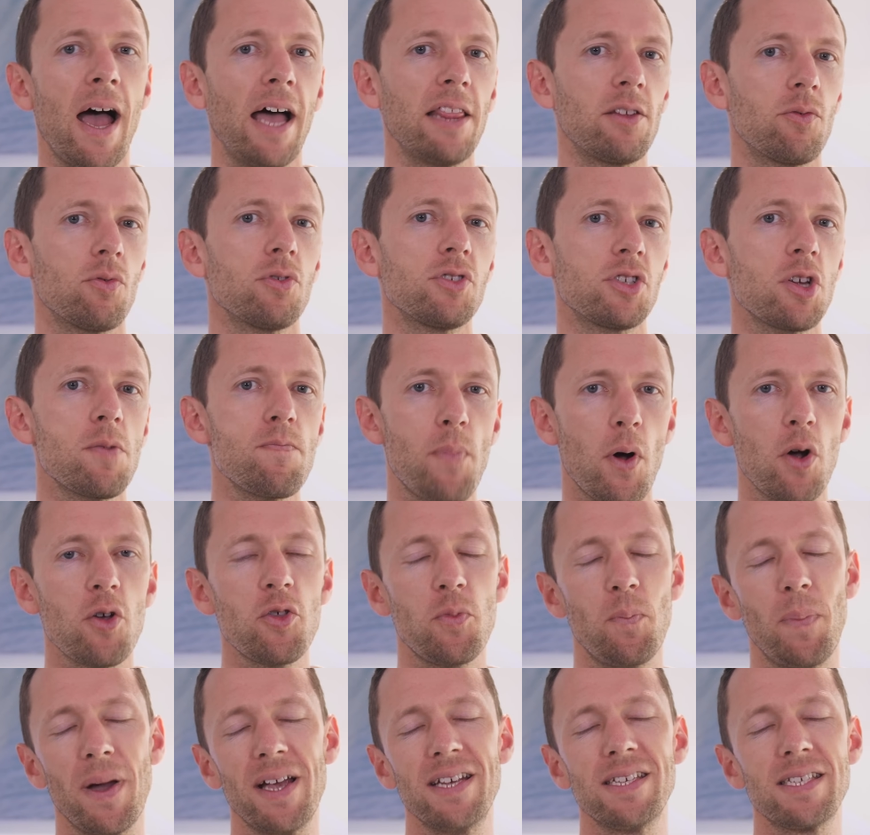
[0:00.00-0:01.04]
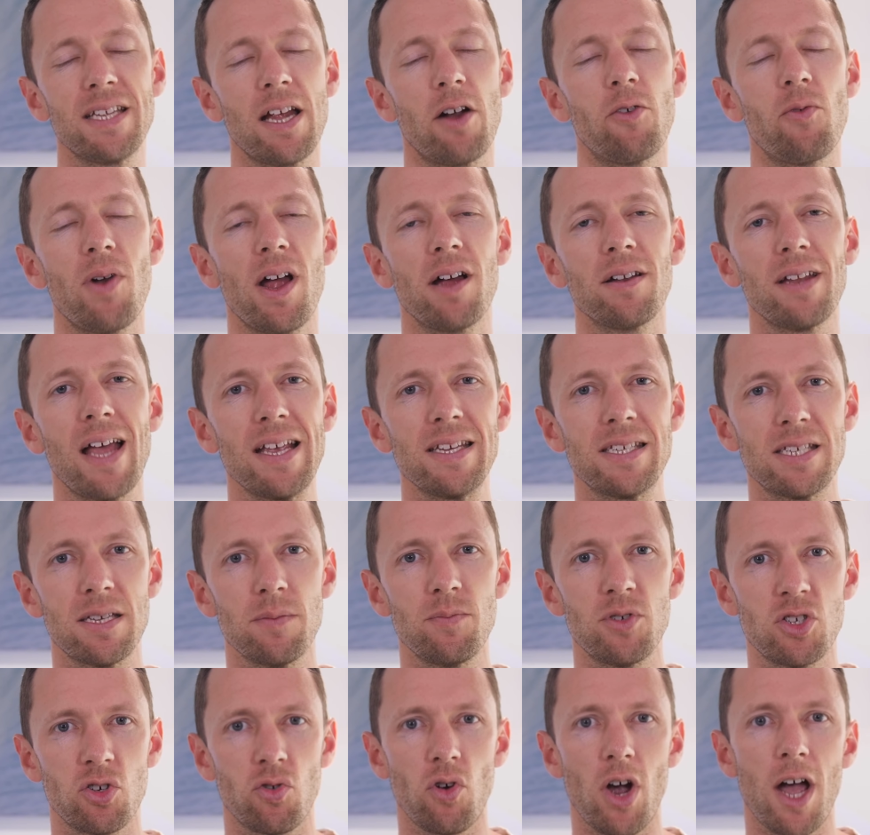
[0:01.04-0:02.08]
And they're also both based around a
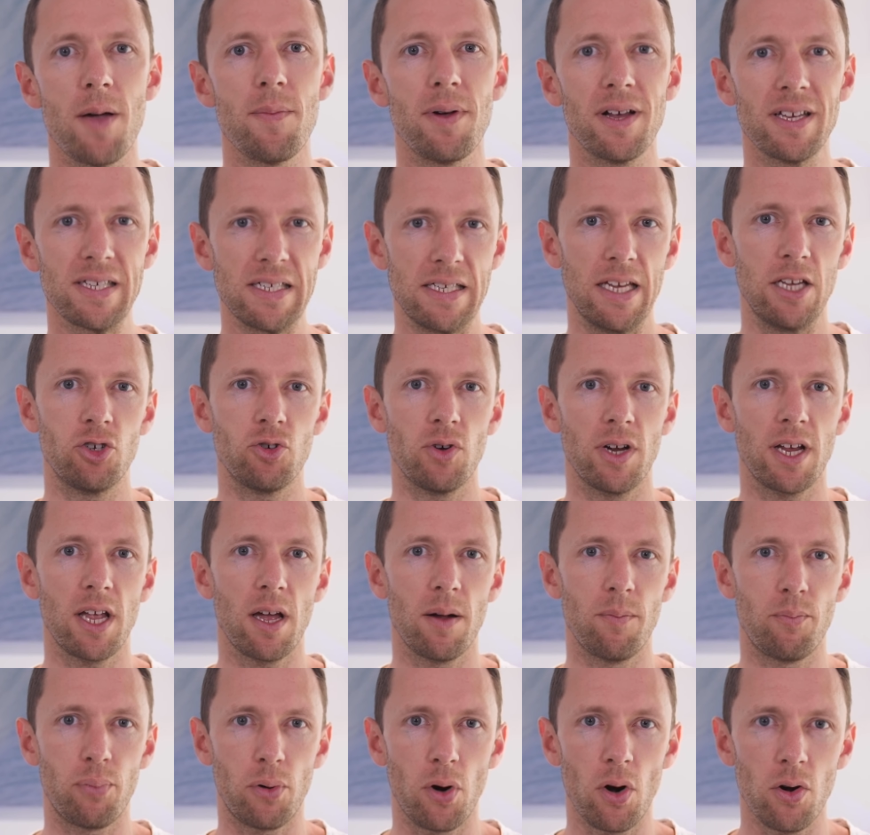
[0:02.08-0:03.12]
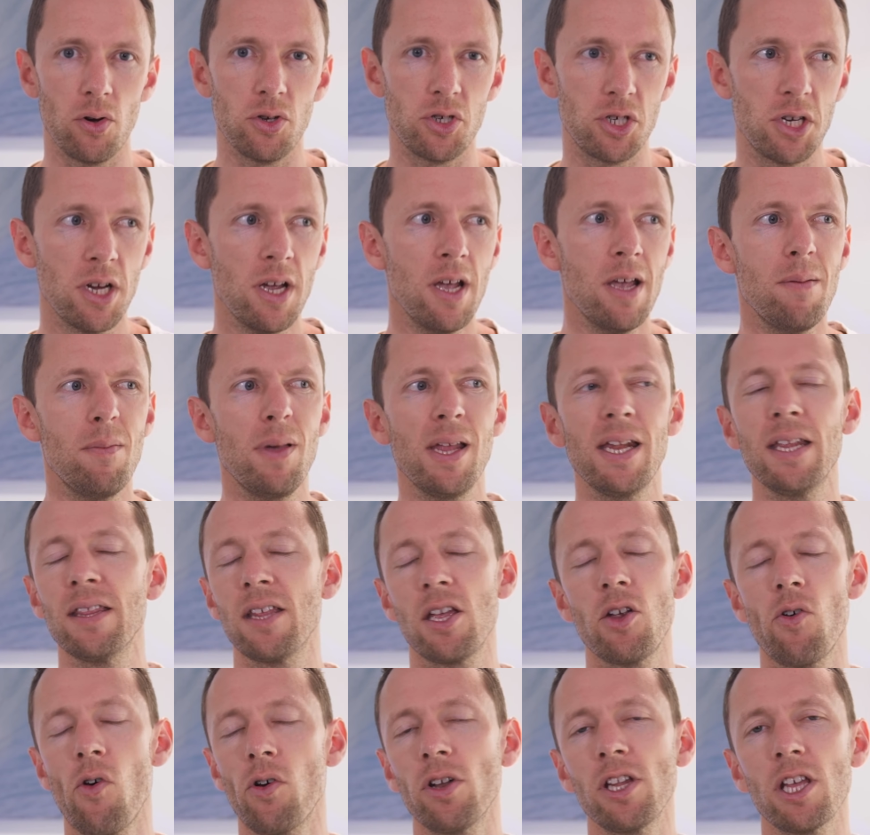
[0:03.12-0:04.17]
subscriber-centric approach, meaning
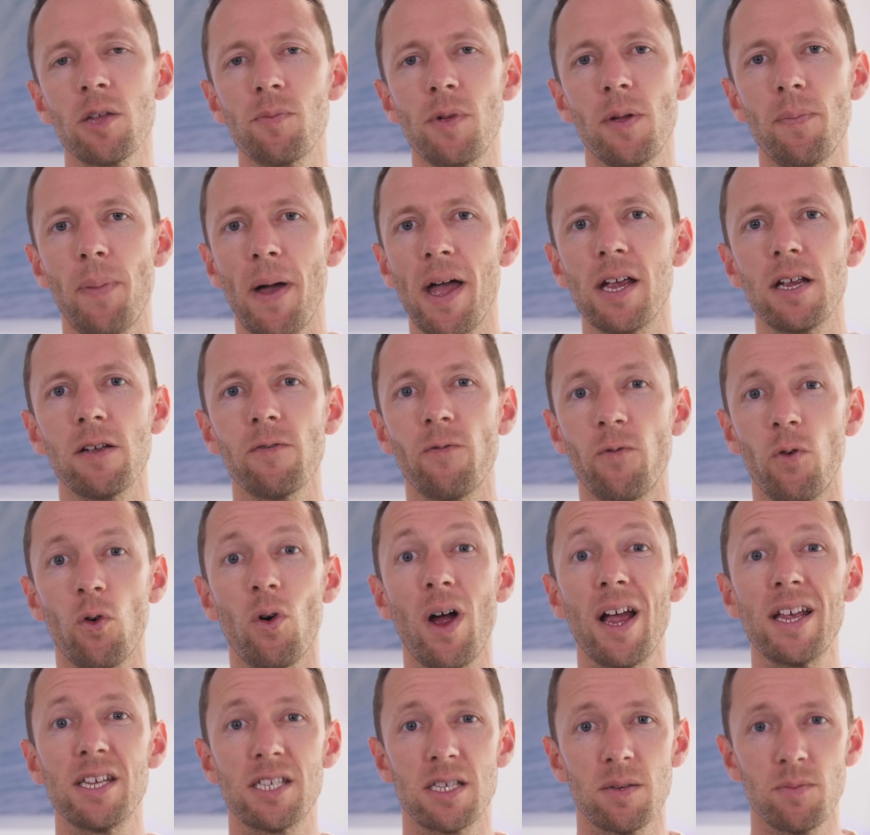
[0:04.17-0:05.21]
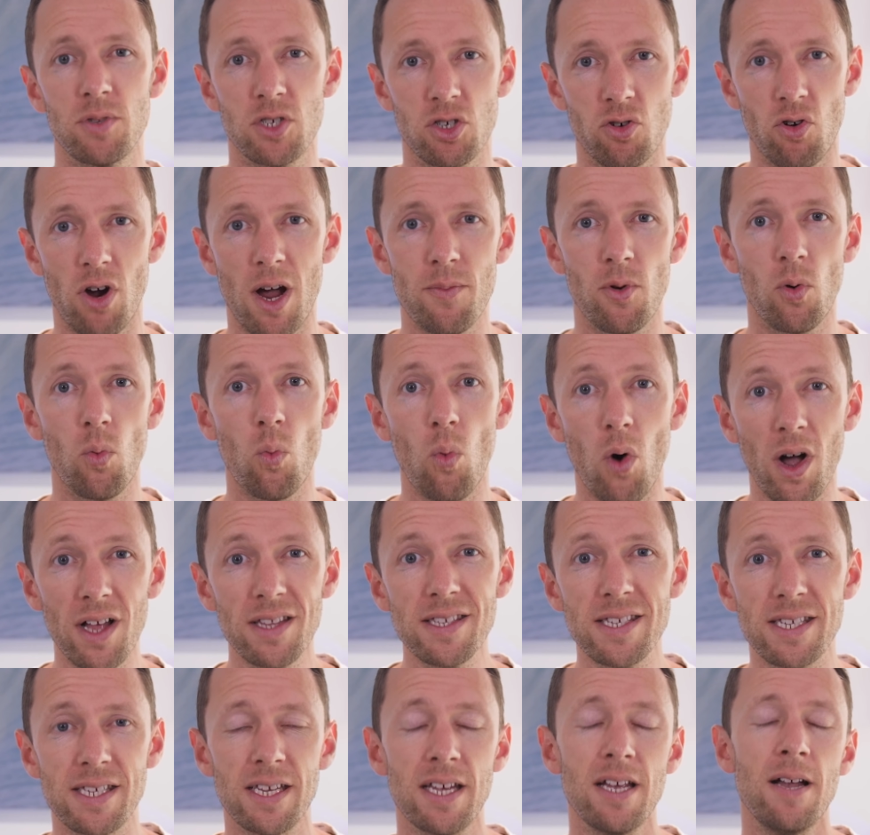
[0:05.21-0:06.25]
that you're only going to be paying for a subscriber
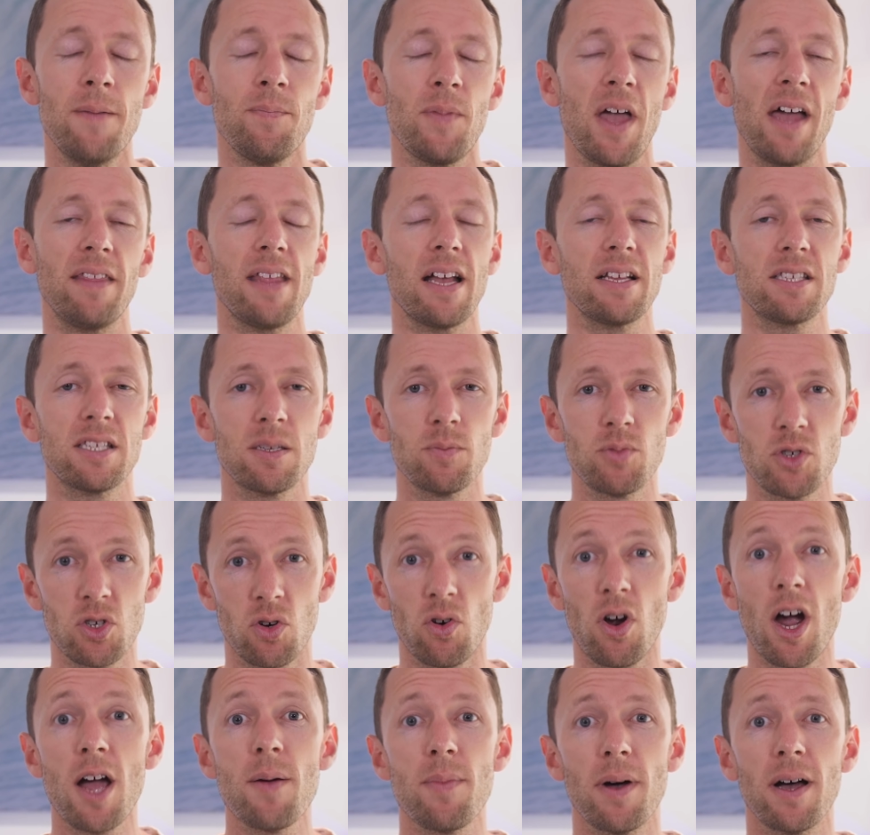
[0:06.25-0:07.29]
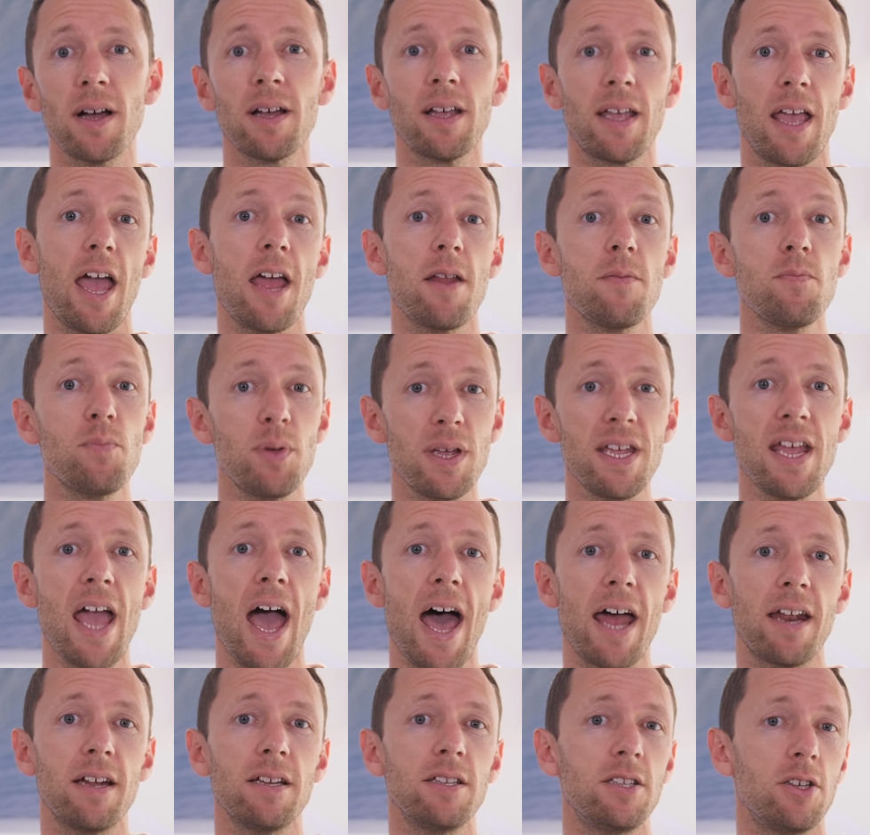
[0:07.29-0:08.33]
once, and that subscriber can be
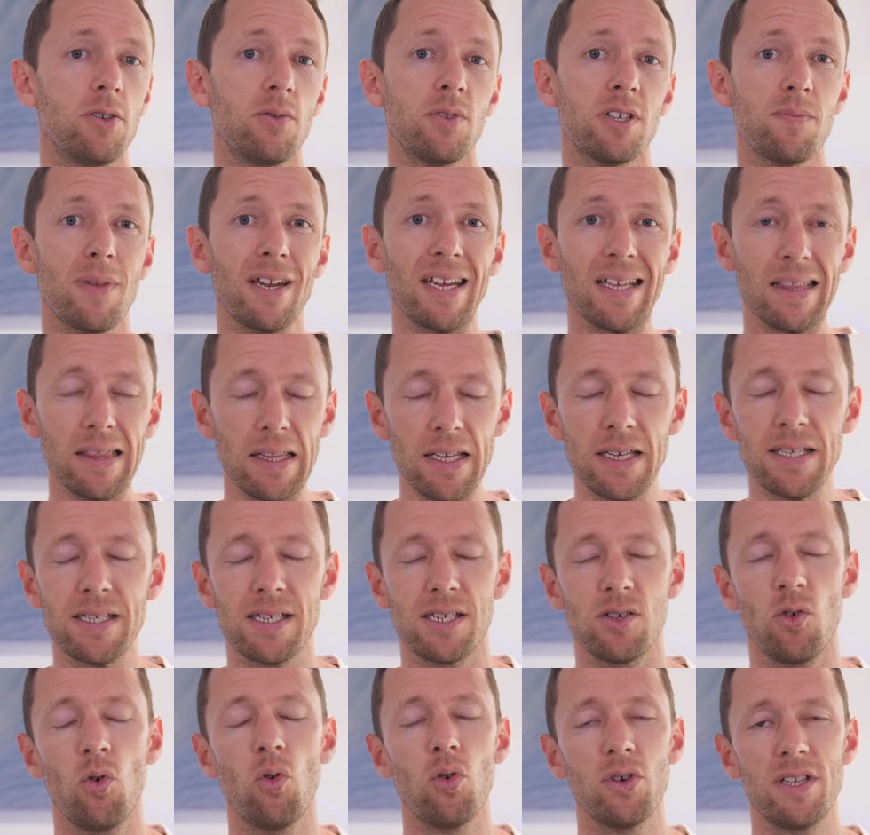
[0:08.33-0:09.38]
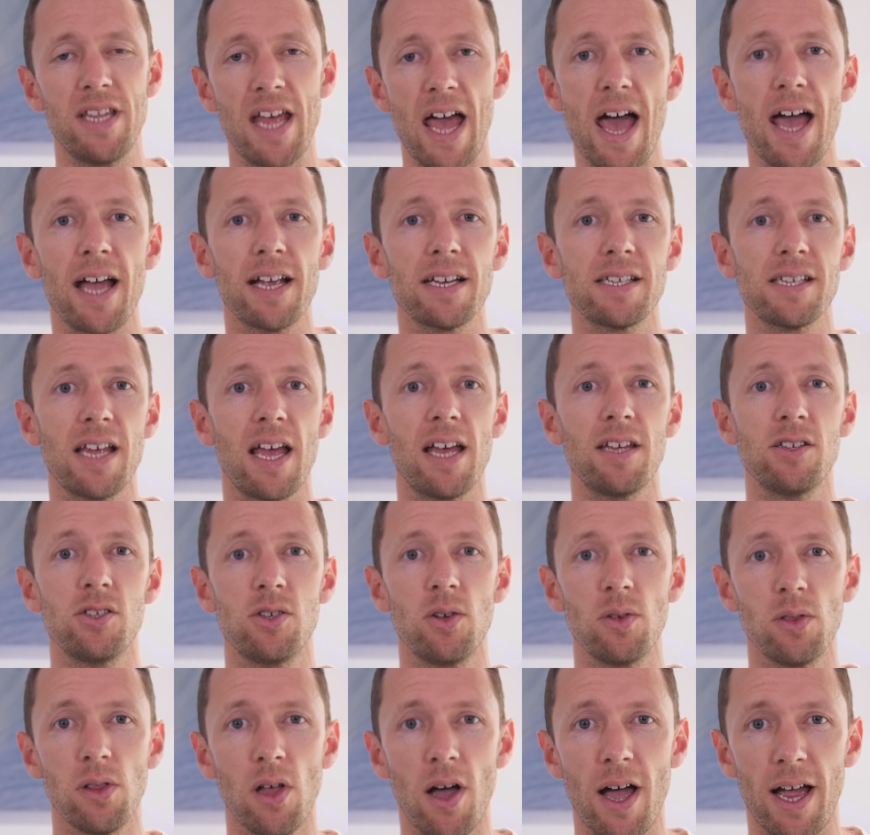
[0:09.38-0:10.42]
added to as many lists or tags as
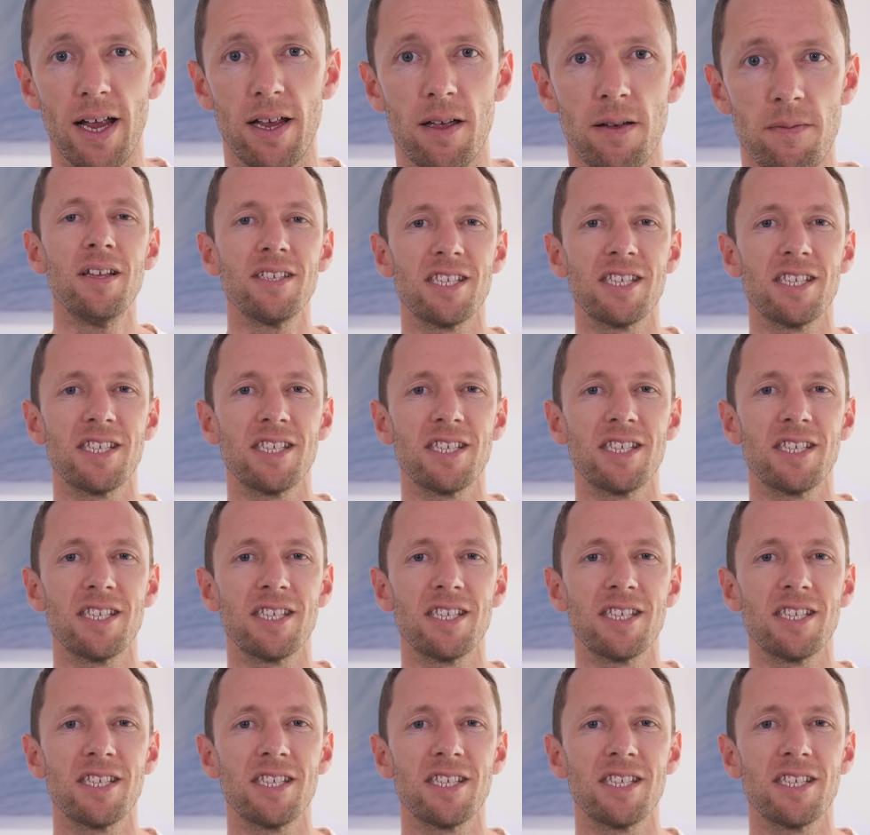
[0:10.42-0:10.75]
you like.